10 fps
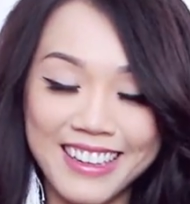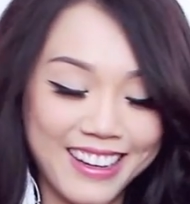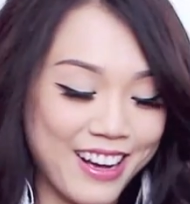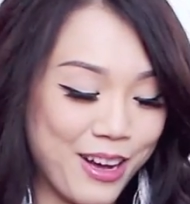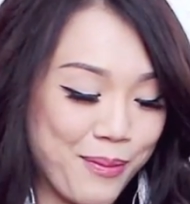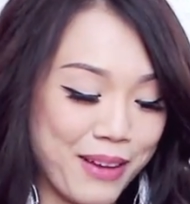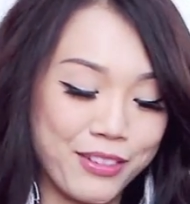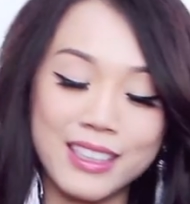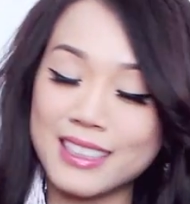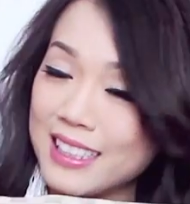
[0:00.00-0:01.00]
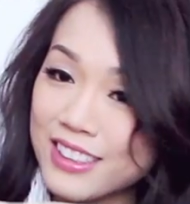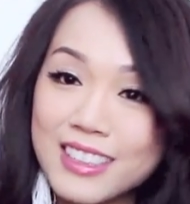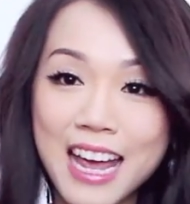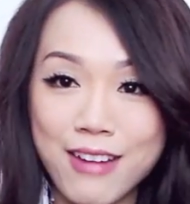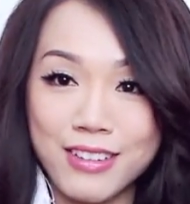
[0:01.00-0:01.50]
Um, I feel it's a
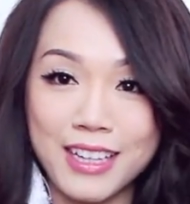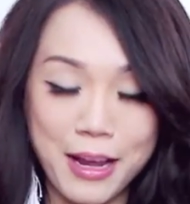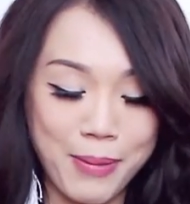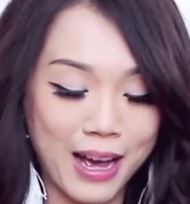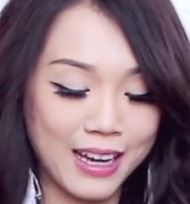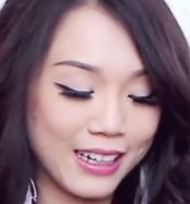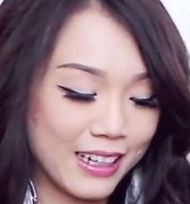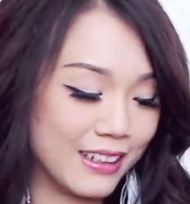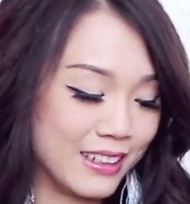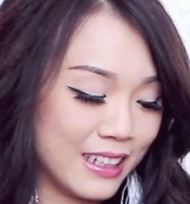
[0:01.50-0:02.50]
good everyday bag, and